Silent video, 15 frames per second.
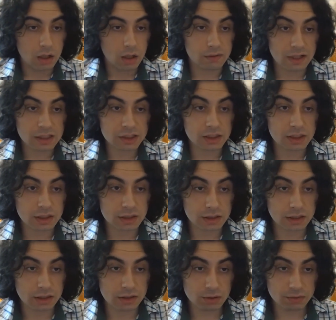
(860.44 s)
Havak
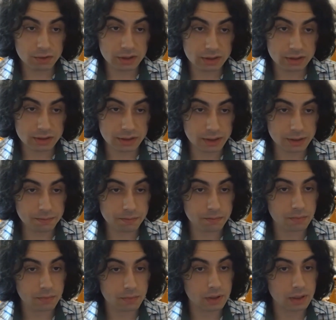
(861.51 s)
takes over the city
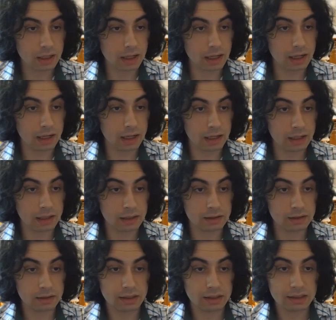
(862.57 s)

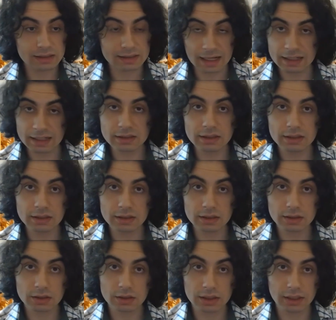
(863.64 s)
and sacks the
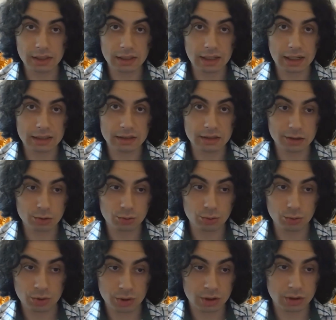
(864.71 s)
city and
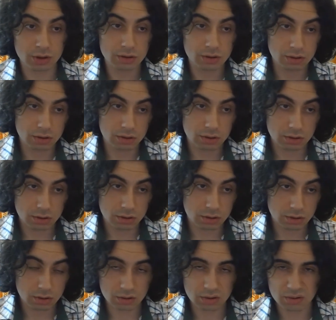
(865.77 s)
destroyed
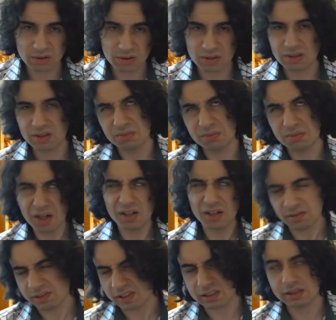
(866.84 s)
part
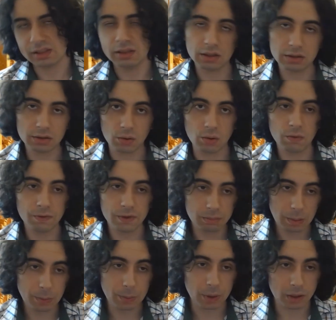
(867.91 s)
of the city, not the whole thing,
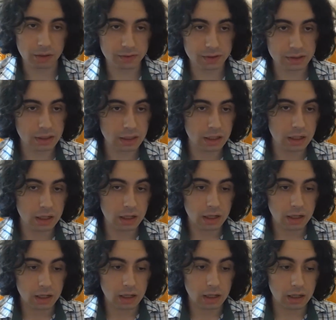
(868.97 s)
but part of it.
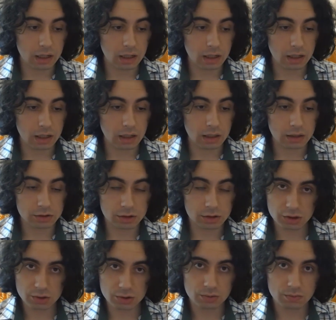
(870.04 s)

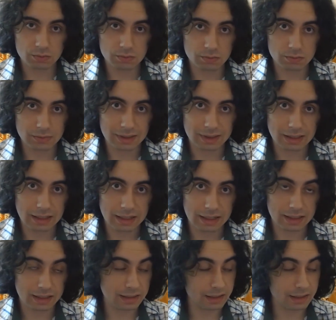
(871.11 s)

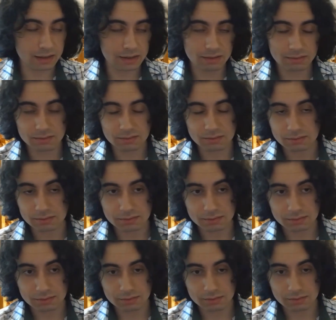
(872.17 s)
And again,
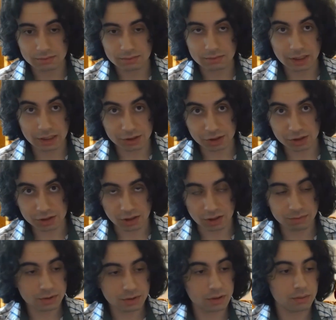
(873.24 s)
ancient
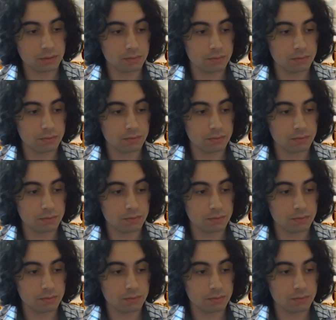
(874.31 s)
times.